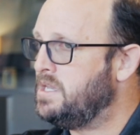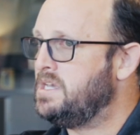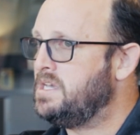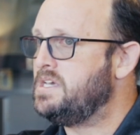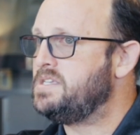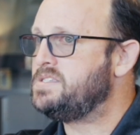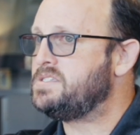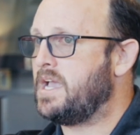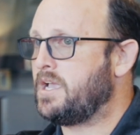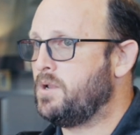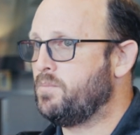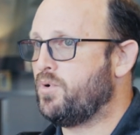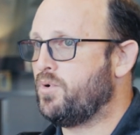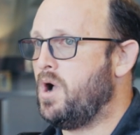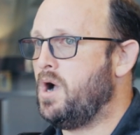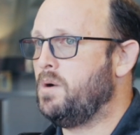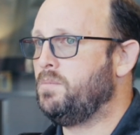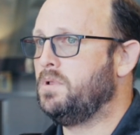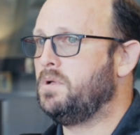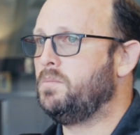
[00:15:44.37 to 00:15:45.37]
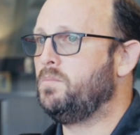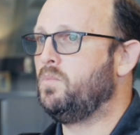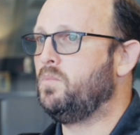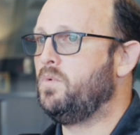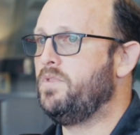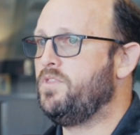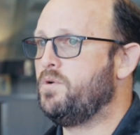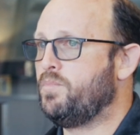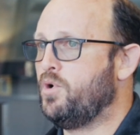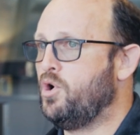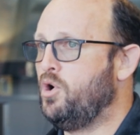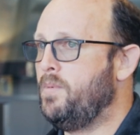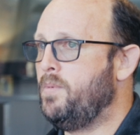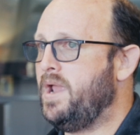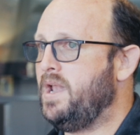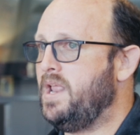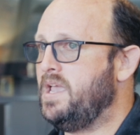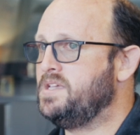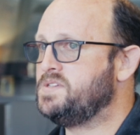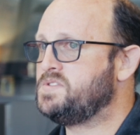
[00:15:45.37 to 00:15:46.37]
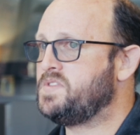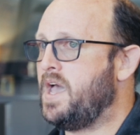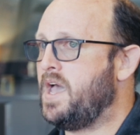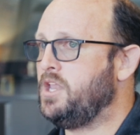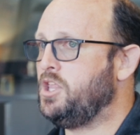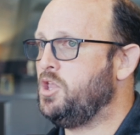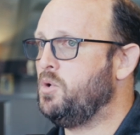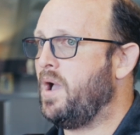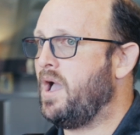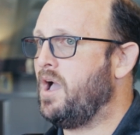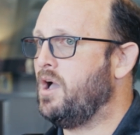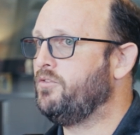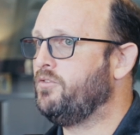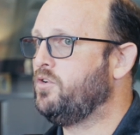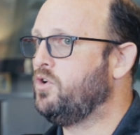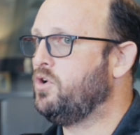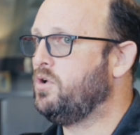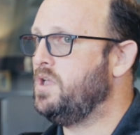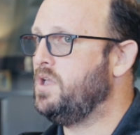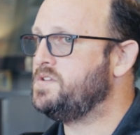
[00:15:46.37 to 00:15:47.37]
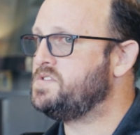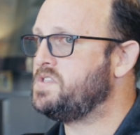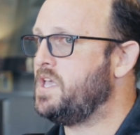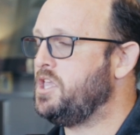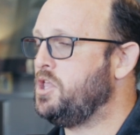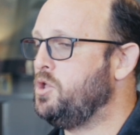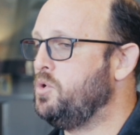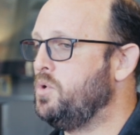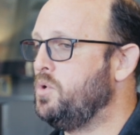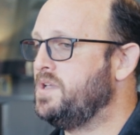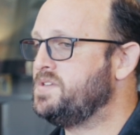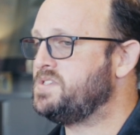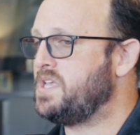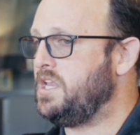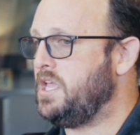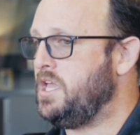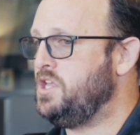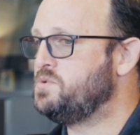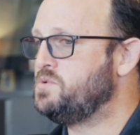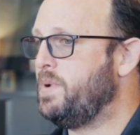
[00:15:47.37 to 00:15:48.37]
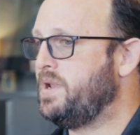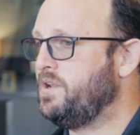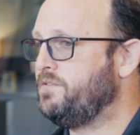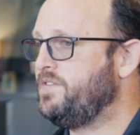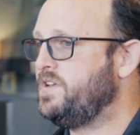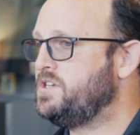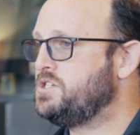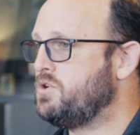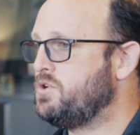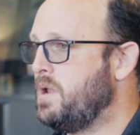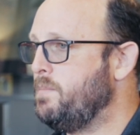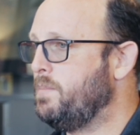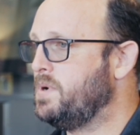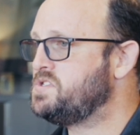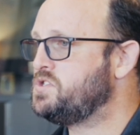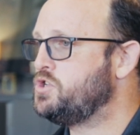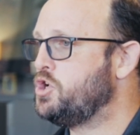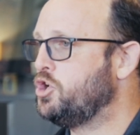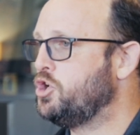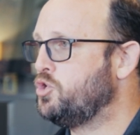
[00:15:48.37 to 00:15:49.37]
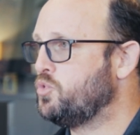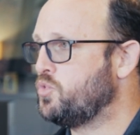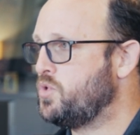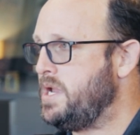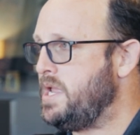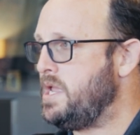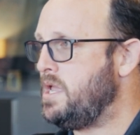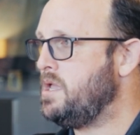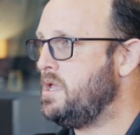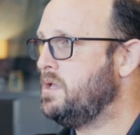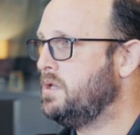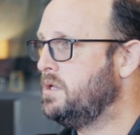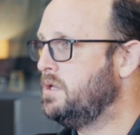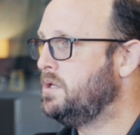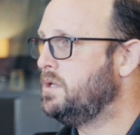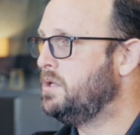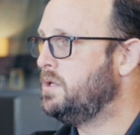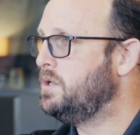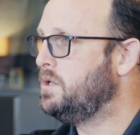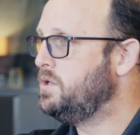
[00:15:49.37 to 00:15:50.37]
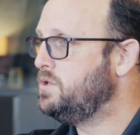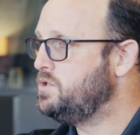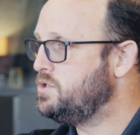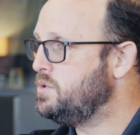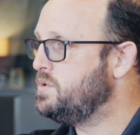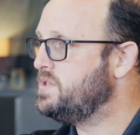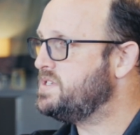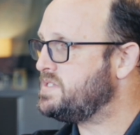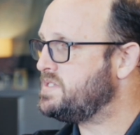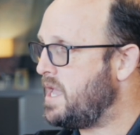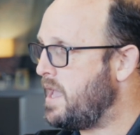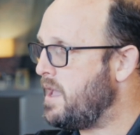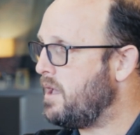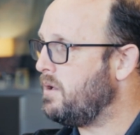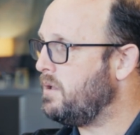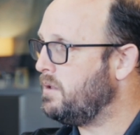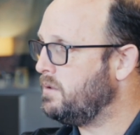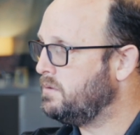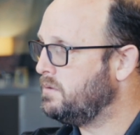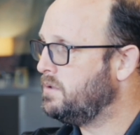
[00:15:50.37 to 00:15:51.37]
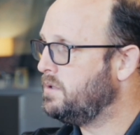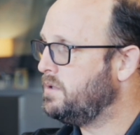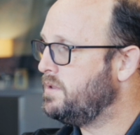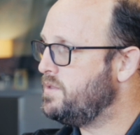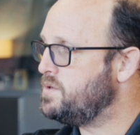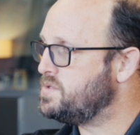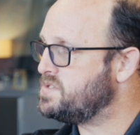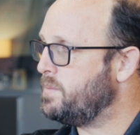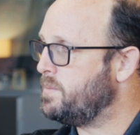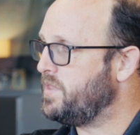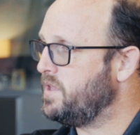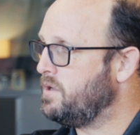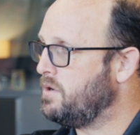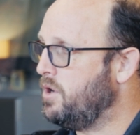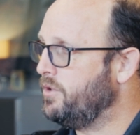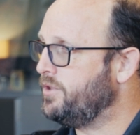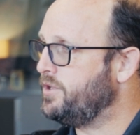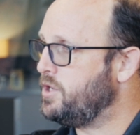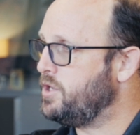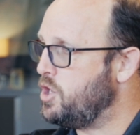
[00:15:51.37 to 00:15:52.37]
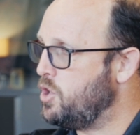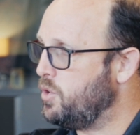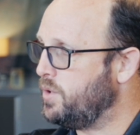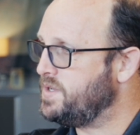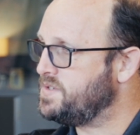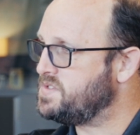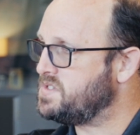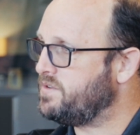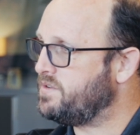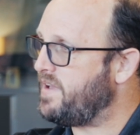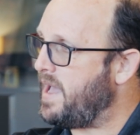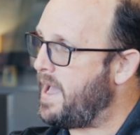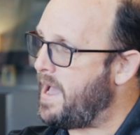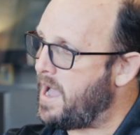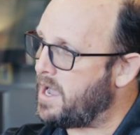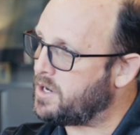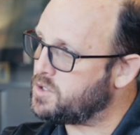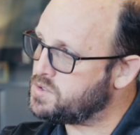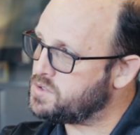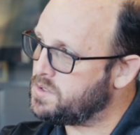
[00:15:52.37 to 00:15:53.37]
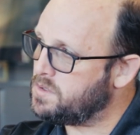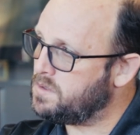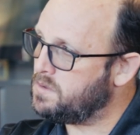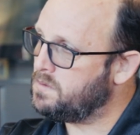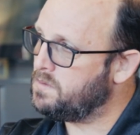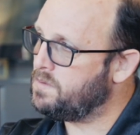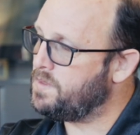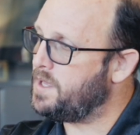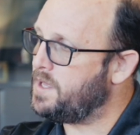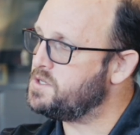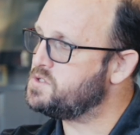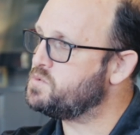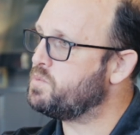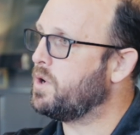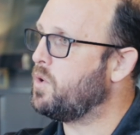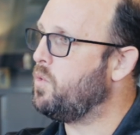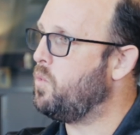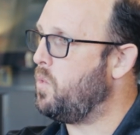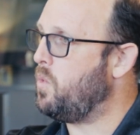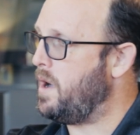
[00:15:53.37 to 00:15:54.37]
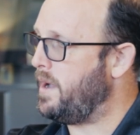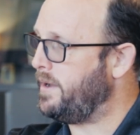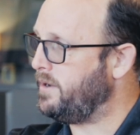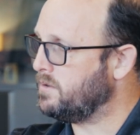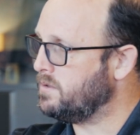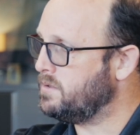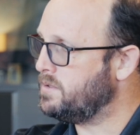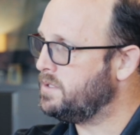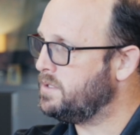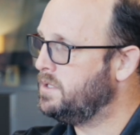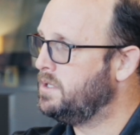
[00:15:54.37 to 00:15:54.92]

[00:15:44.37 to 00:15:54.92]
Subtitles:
Right? Second problem with the probate is that each beneficiary must agree to the sale. There's something called a notice of action that is required.